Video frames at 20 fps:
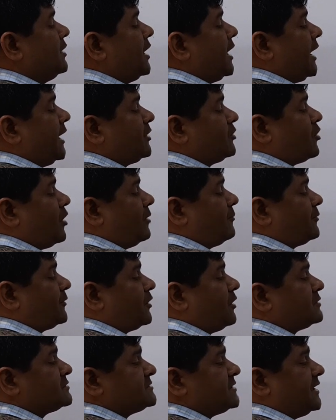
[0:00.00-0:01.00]
and copper
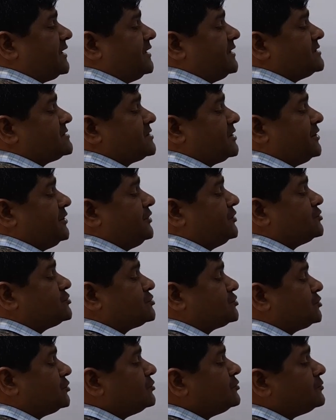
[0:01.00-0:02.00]
oxide is
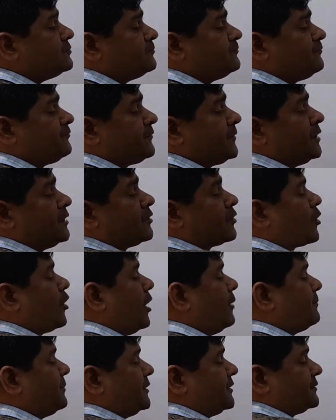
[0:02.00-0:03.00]
reduced to
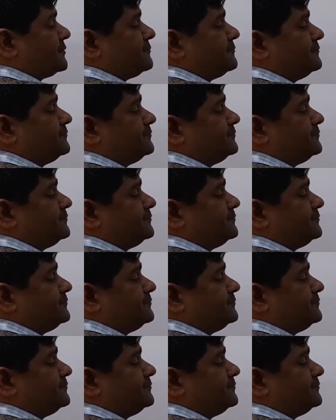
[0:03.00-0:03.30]
copper,